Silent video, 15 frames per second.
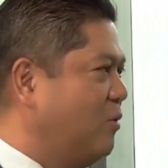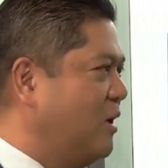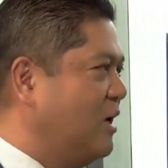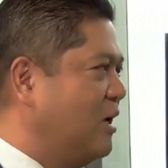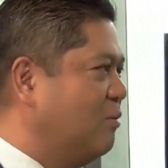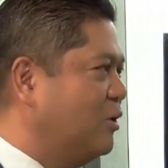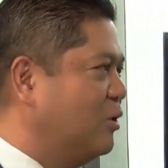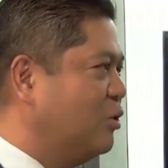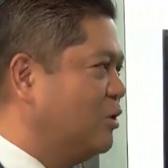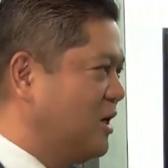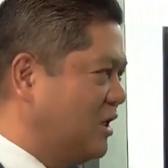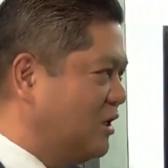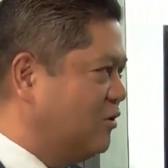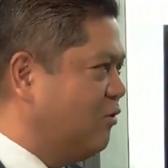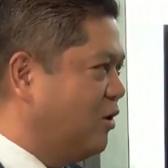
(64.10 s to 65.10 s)
be able to
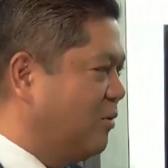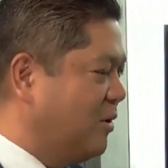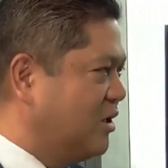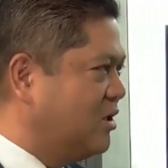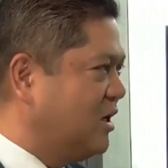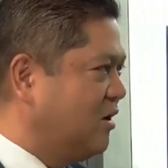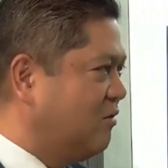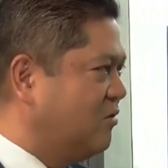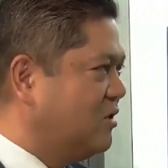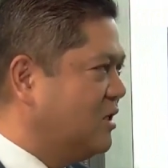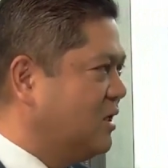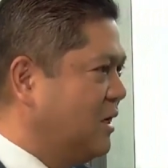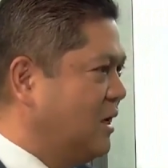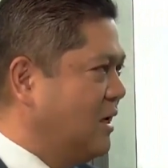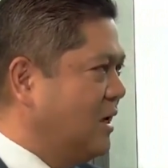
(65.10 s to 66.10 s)
transform ourselves.
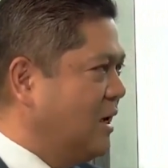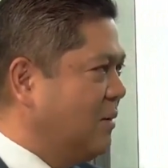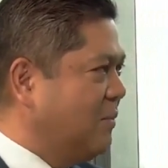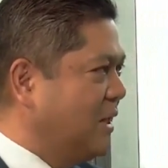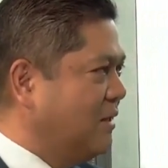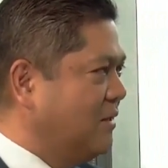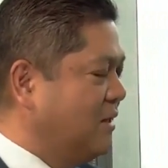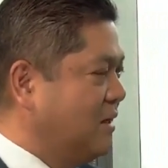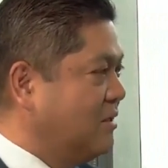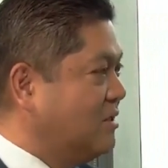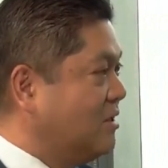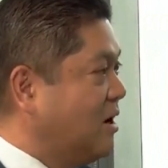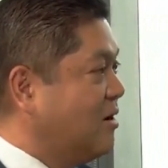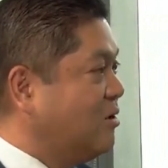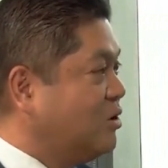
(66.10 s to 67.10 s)
Right. But it
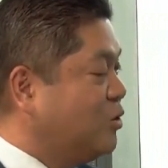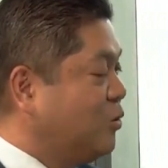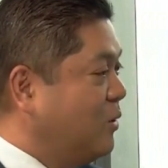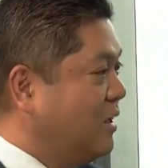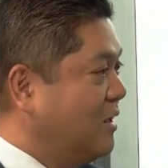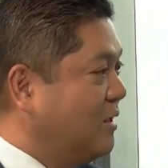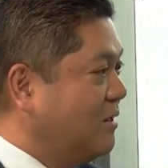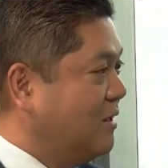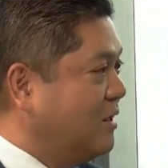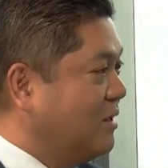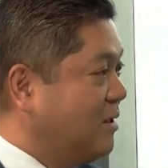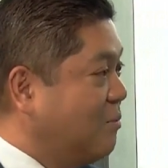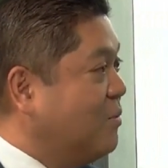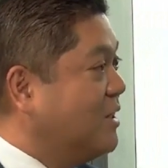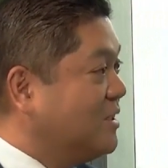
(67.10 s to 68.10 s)
starts with
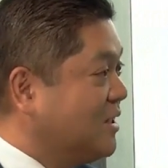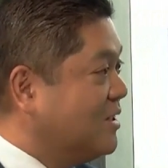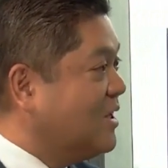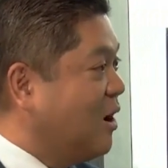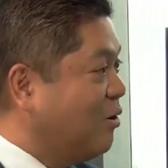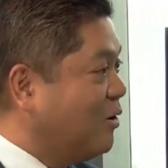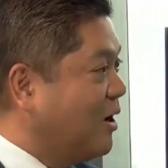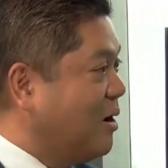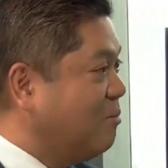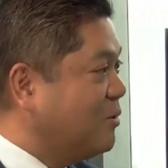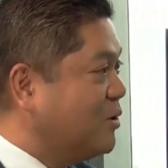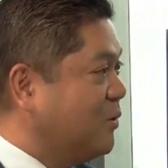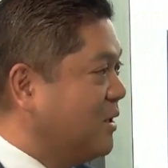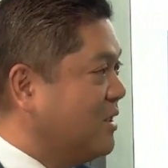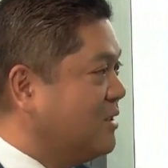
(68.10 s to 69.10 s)
the business
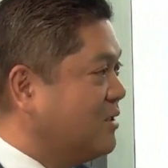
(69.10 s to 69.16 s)
outcomes. What does